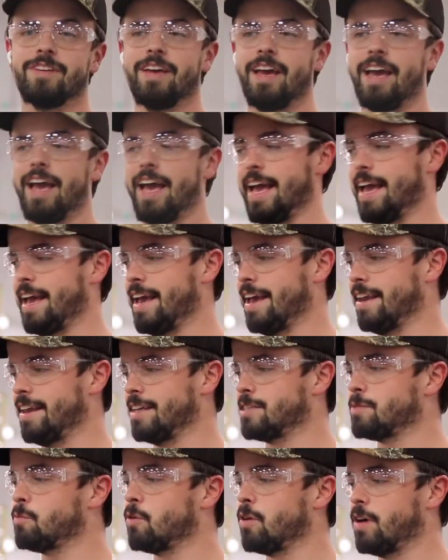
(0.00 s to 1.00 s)
and
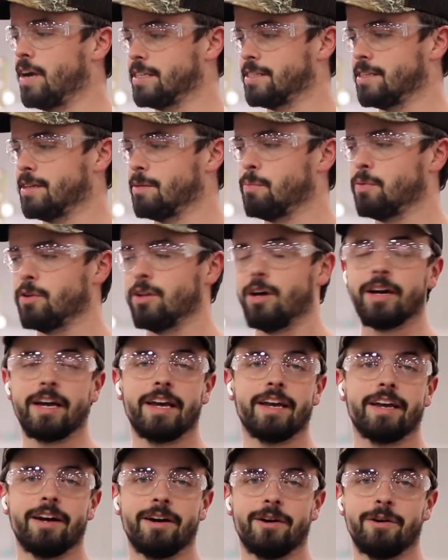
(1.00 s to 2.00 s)
it's a plug and
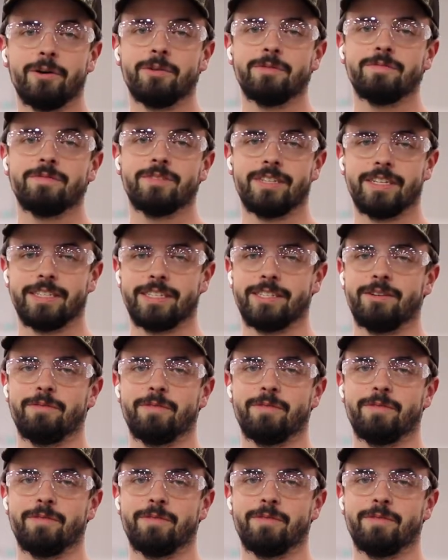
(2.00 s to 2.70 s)
go system.